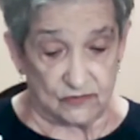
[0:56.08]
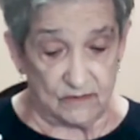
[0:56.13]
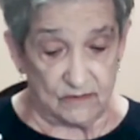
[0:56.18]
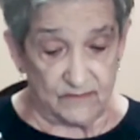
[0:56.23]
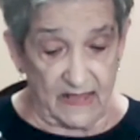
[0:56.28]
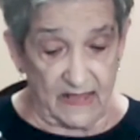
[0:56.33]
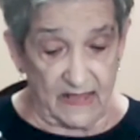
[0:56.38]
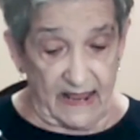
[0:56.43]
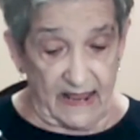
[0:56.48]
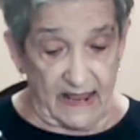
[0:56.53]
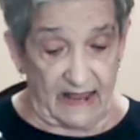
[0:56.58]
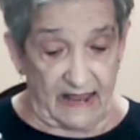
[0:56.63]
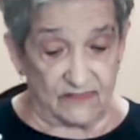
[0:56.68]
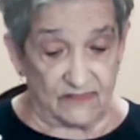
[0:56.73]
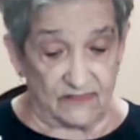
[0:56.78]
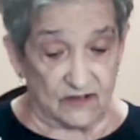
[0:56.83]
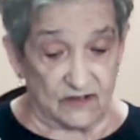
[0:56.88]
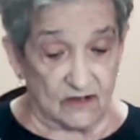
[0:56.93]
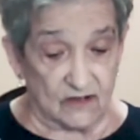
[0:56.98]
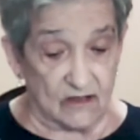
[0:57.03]
and their
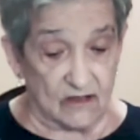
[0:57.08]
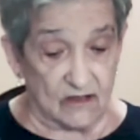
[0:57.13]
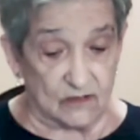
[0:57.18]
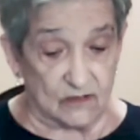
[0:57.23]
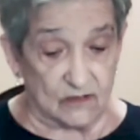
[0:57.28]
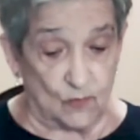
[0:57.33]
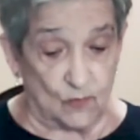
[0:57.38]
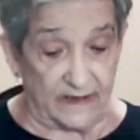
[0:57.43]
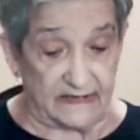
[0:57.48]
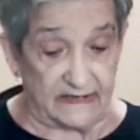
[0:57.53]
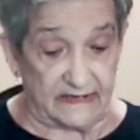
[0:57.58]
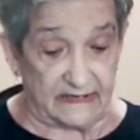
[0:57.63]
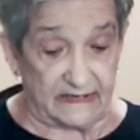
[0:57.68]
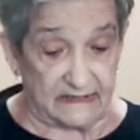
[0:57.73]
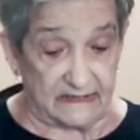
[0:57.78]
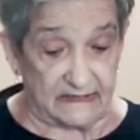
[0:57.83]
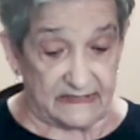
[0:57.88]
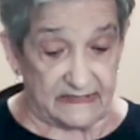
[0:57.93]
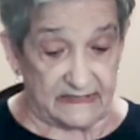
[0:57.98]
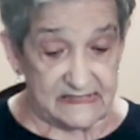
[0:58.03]
long waiting
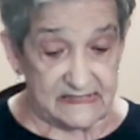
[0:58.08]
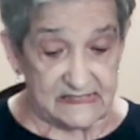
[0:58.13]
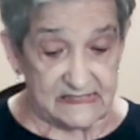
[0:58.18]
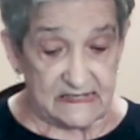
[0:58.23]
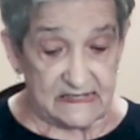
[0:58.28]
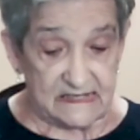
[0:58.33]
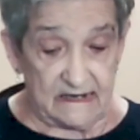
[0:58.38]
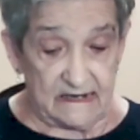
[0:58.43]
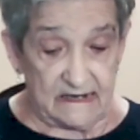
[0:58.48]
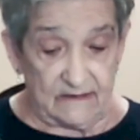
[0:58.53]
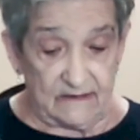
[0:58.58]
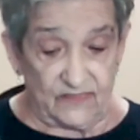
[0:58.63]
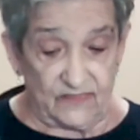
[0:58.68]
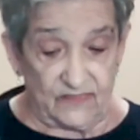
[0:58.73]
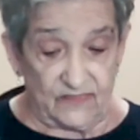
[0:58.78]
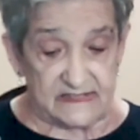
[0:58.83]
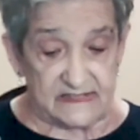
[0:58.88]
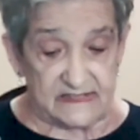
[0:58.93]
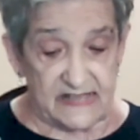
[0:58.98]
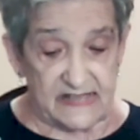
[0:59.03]
list, the
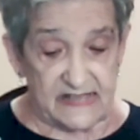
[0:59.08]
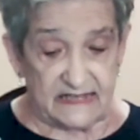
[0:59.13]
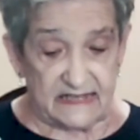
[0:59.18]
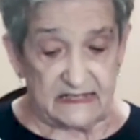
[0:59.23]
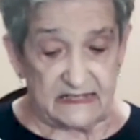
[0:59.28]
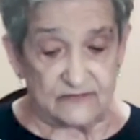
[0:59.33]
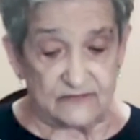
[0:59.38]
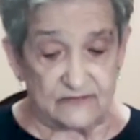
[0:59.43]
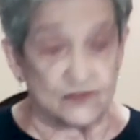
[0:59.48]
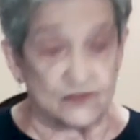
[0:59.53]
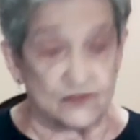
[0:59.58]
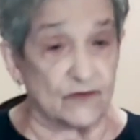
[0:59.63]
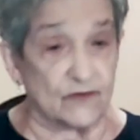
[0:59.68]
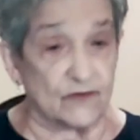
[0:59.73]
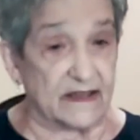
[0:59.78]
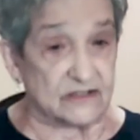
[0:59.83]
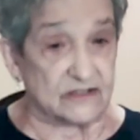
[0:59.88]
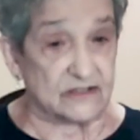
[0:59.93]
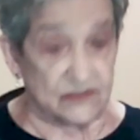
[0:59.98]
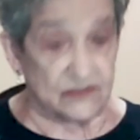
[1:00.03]
executive
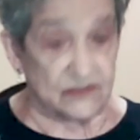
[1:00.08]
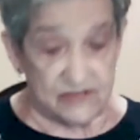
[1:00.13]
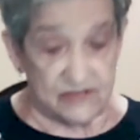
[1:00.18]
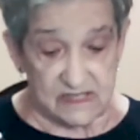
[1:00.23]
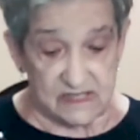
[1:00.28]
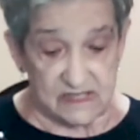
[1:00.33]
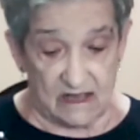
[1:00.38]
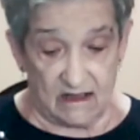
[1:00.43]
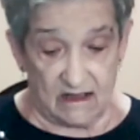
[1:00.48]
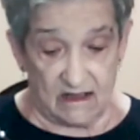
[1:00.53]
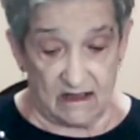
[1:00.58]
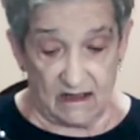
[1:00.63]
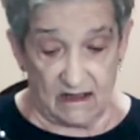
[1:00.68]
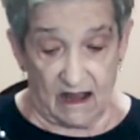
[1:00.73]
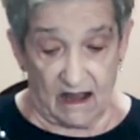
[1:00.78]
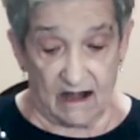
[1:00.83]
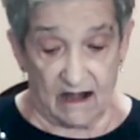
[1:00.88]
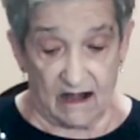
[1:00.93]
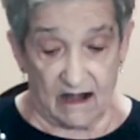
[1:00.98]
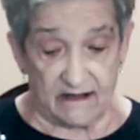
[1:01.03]
director saw our
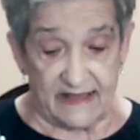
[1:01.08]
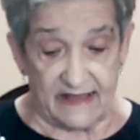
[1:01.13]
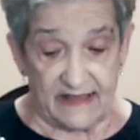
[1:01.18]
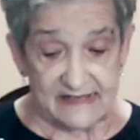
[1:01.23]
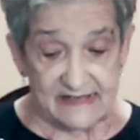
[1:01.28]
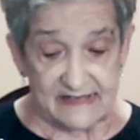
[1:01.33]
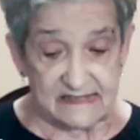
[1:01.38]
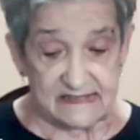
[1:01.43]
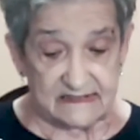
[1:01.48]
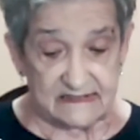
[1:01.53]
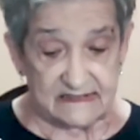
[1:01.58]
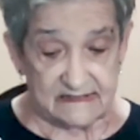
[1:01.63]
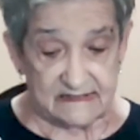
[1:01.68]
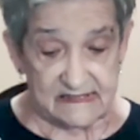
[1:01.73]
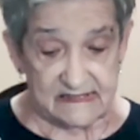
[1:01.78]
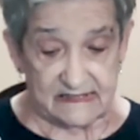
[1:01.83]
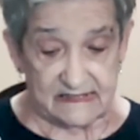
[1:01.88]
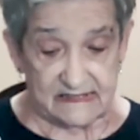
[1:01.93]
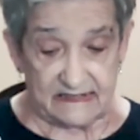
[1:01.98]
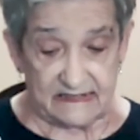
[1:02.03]

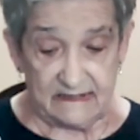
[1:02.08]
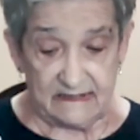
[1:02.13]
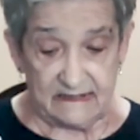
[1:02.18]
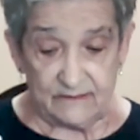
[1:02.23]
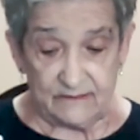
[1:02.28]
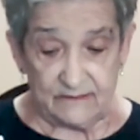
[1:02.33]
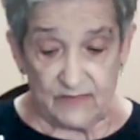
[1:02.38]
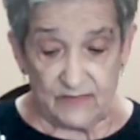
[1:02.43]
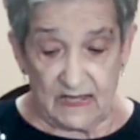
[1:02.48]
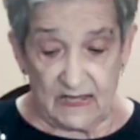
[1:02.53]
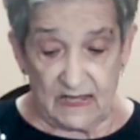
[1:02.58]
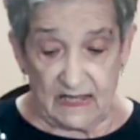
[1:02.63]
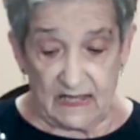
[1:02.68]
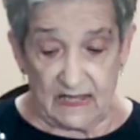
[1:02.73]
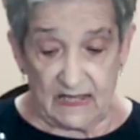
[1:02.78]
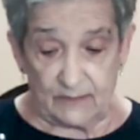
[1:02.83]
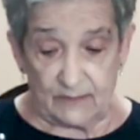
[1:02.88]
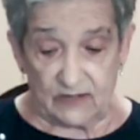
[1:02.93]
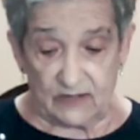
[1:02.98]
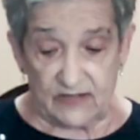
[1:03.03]
hesitancy
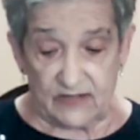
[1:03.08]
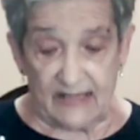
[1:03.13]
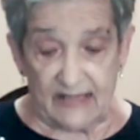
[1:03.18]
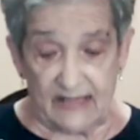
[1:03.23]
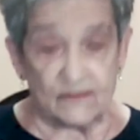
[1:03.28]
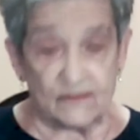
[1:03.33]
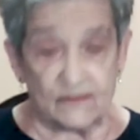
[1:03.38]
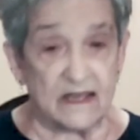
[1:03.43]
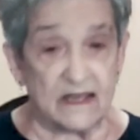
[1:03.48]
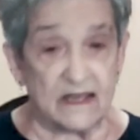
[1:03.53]
about having our